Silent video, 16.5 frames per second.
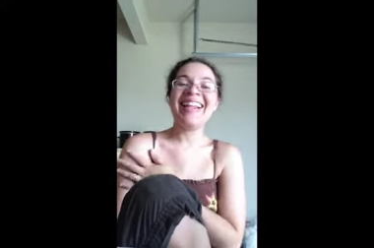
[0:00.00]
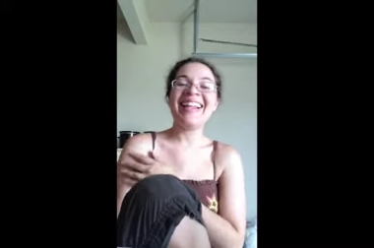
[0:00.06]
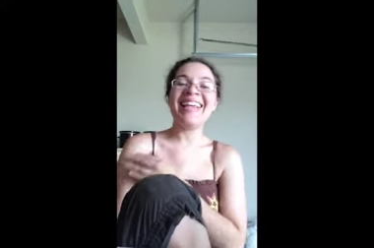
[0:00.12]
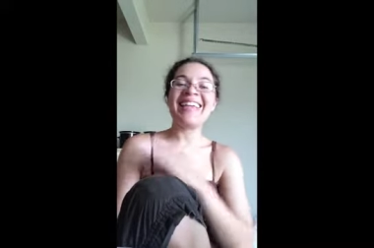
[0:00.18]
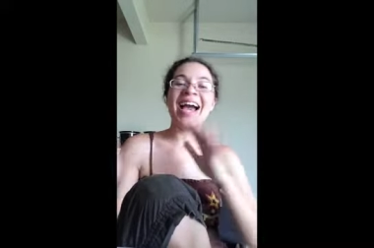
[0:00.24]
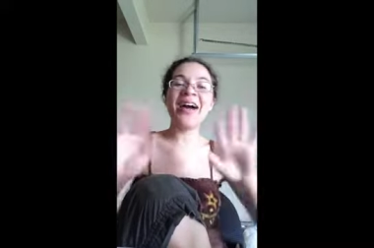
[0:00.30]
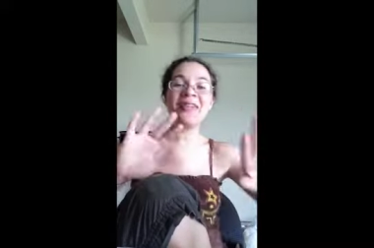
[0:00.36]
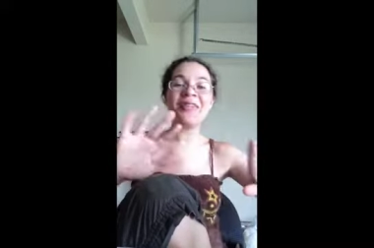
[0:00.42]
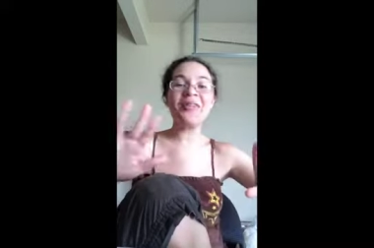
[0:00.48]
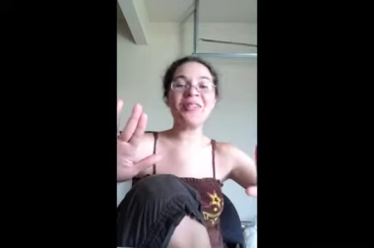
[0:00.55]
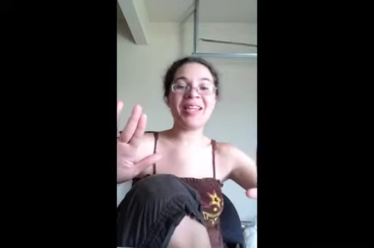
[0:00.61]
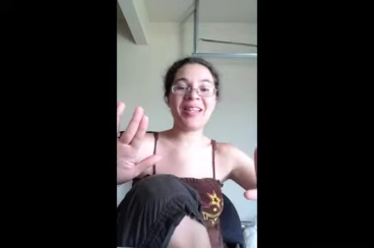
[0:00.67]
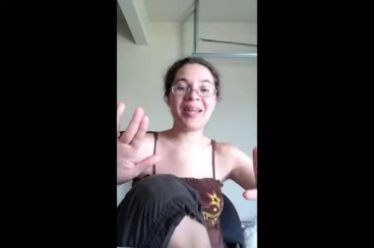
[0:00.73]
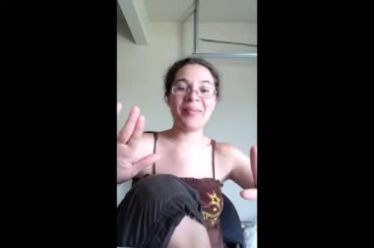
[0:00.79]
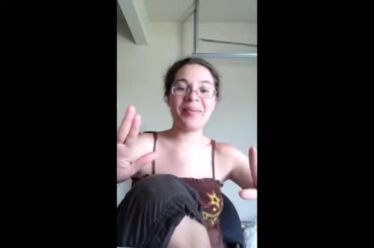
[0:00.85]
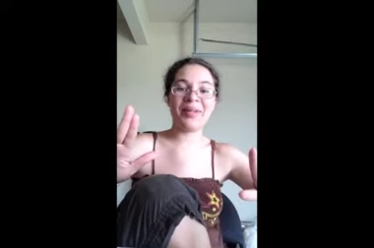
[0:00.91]
Like, how do you
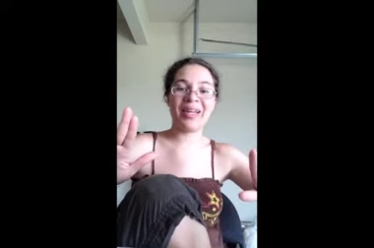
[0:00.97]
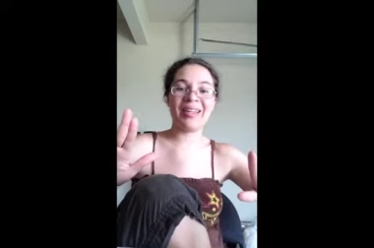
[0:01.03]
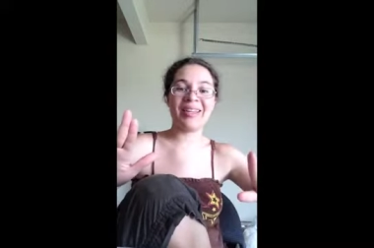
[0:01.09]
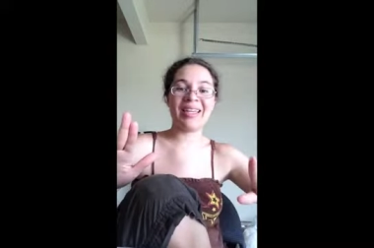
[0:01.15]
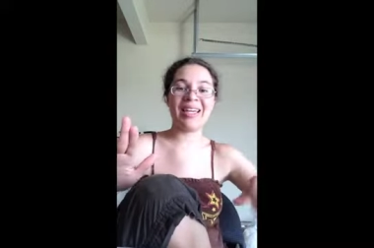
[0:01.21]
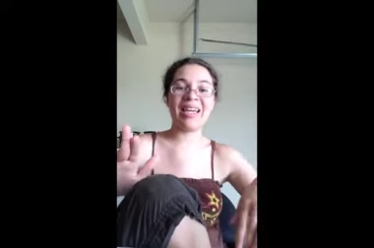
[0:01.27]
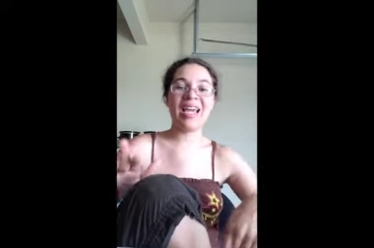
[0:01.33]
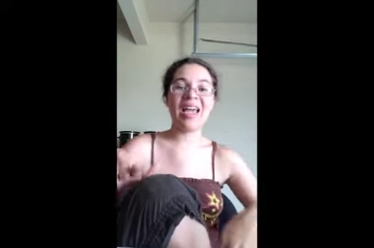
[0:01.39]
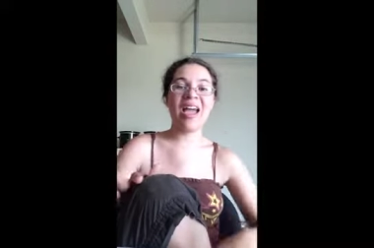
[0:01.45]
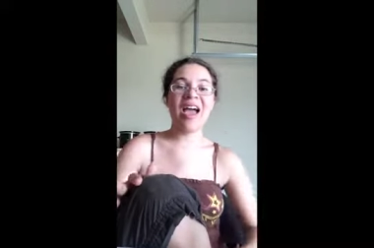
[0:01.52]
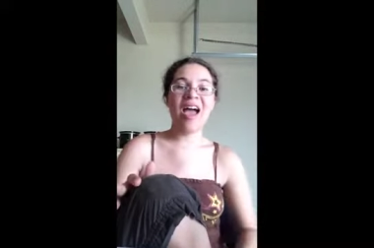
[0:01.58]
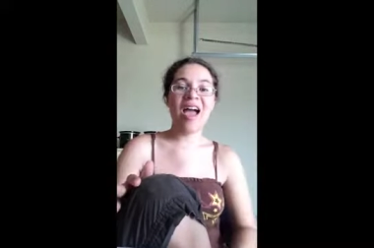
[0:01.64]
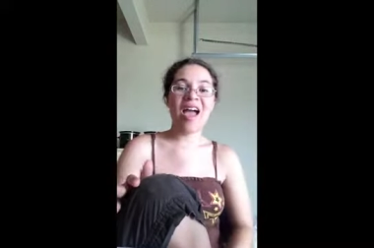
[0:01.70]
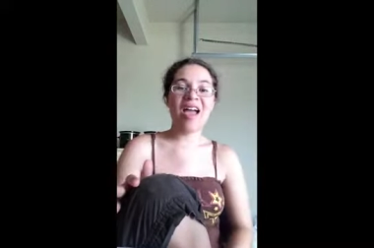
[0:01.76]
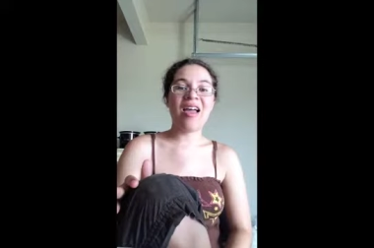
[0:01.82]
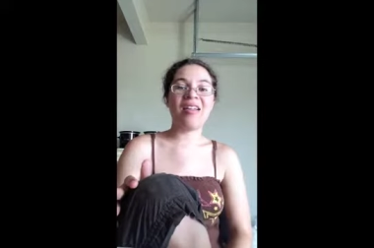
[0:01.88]
say that politely
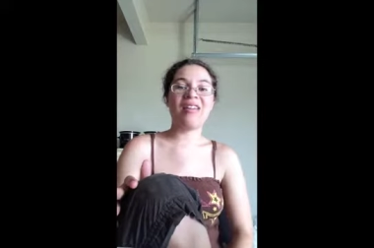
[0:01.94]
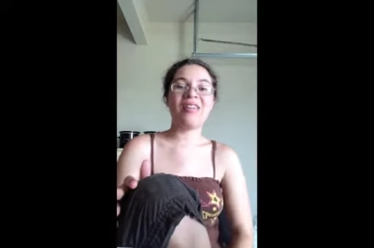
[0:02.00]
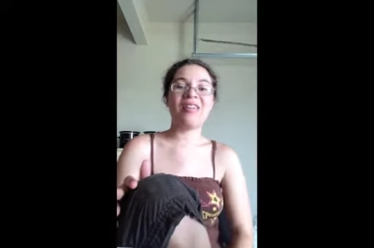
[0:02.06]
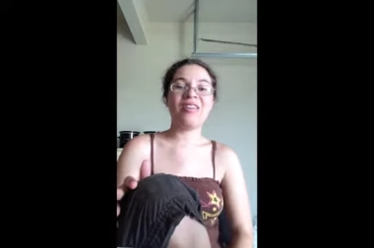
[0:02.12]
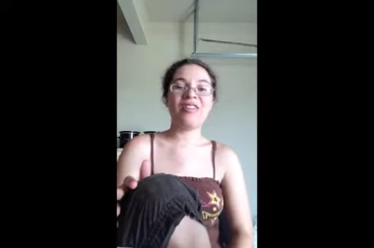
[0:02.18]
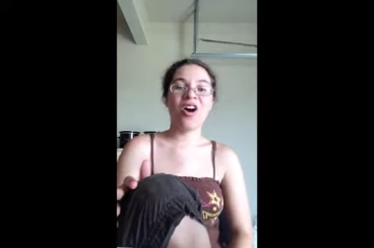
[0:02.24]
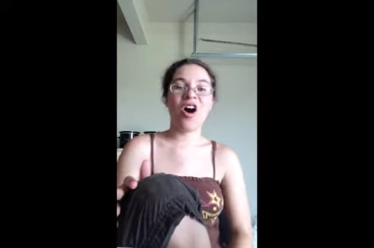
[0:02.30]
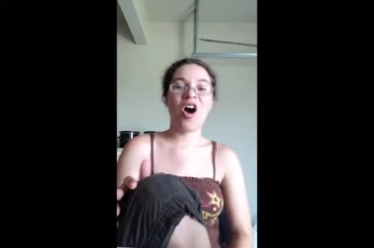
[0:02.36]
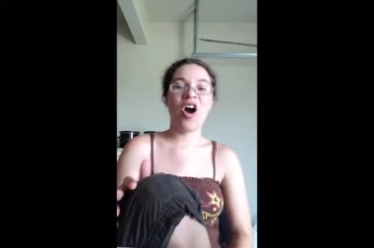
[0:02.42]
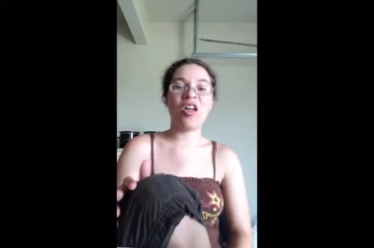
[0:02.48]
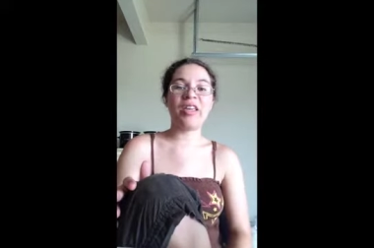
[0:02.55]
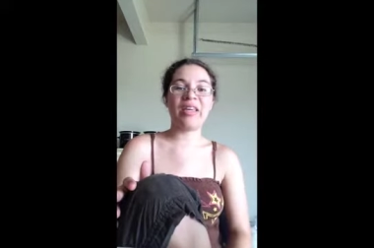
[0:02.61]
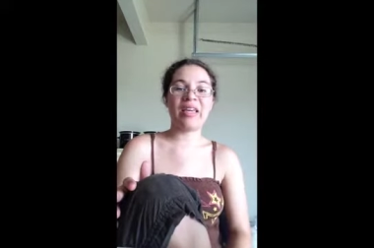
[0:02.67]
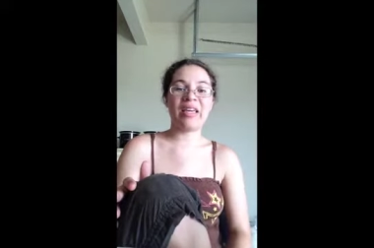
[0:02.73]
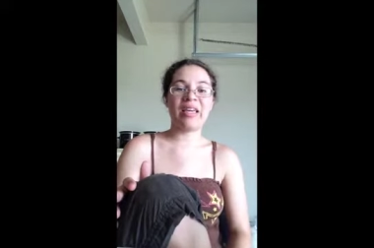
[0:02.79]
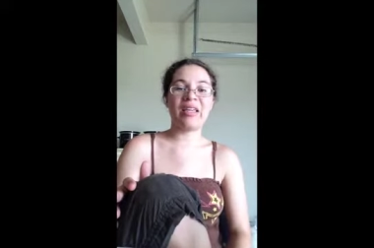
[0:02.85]
and
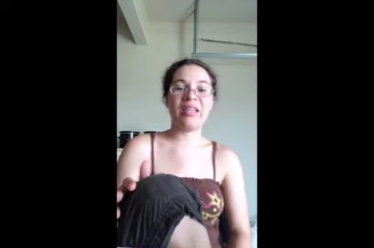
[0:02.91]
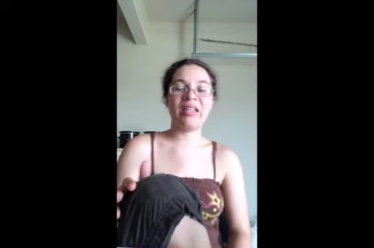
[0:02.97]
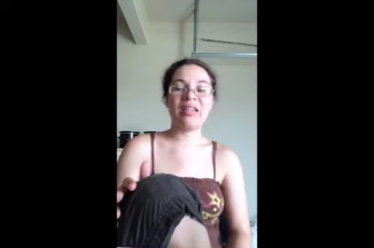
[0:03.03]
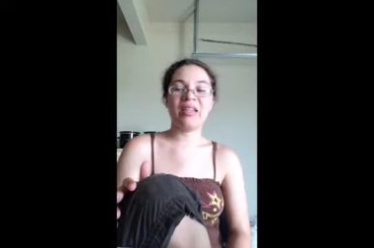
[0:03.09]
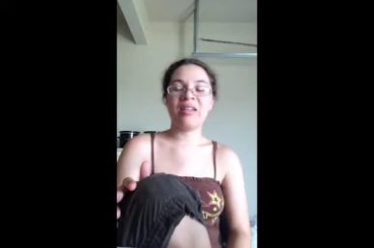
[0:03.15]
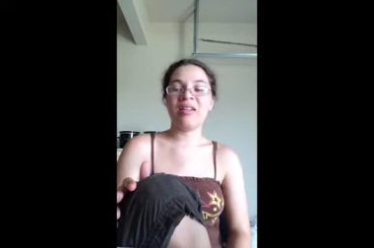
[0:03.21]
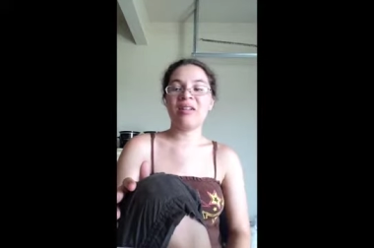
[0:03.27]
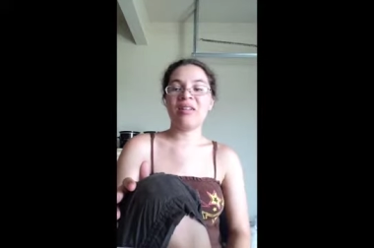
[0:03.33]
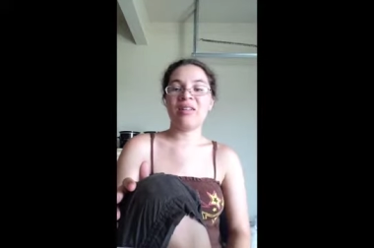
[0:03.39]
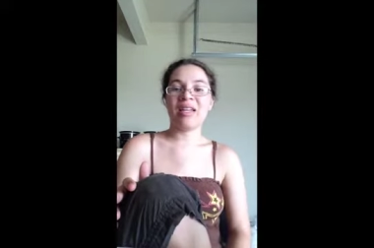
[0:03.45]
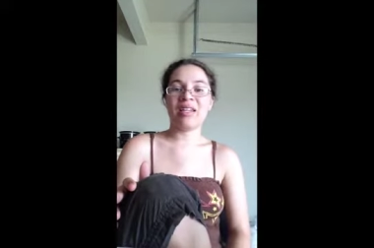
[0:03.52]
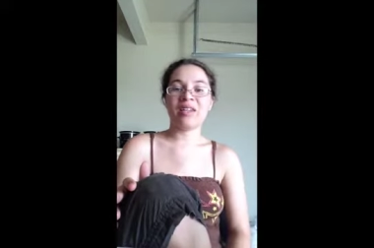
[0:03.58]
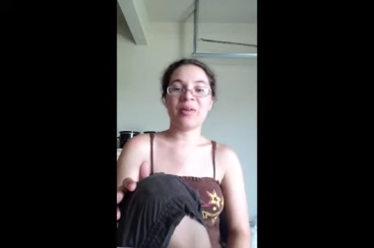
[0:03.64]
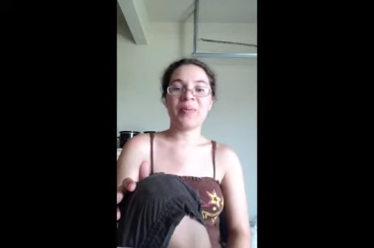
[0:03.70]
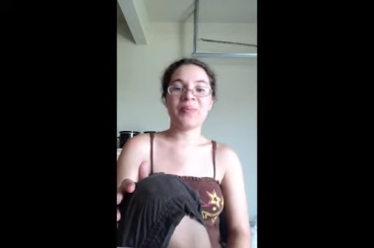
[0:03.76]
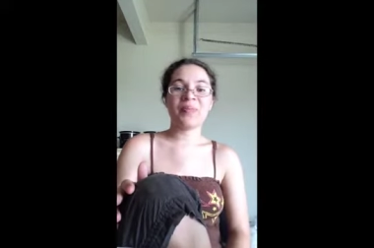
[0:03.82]
not get
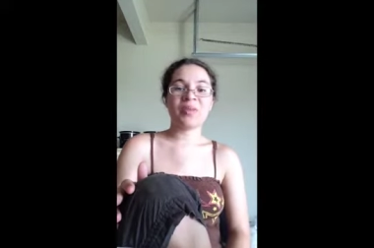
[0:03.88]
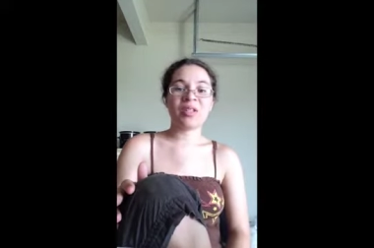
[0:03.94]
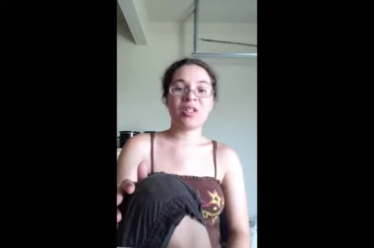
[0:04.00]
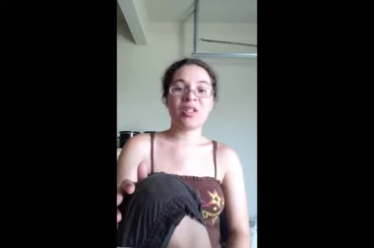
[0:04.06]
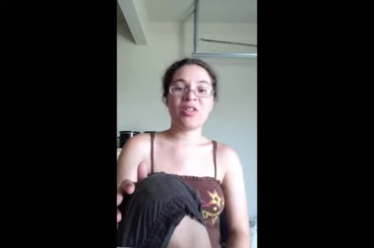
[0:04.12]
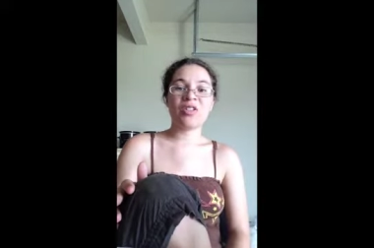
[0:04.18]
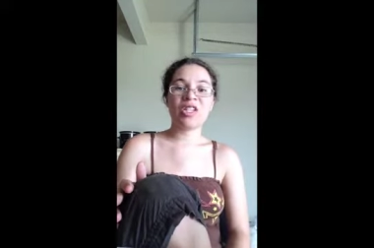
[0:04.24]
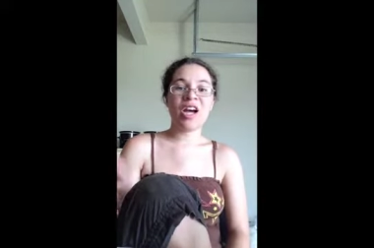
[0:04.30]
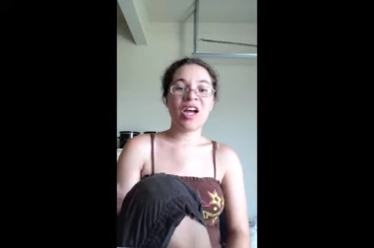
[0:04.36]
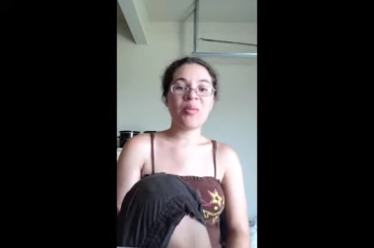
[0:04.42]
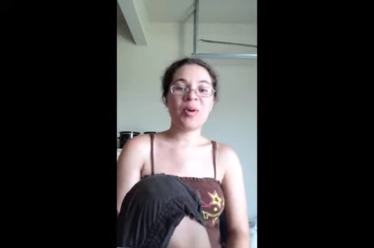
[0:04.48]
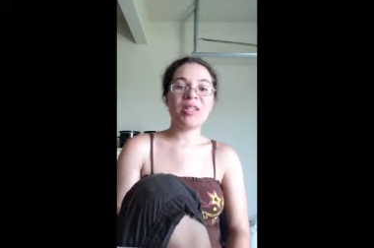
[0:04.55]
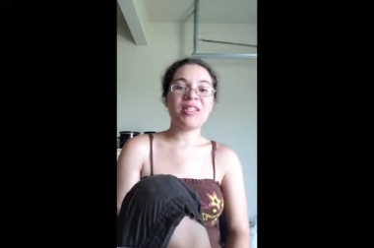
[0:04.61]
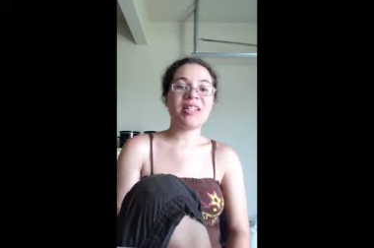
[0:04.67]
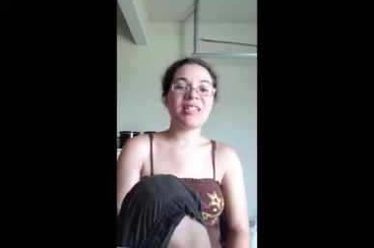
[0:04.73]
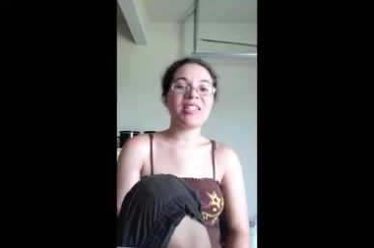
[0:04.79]
like your time wasted?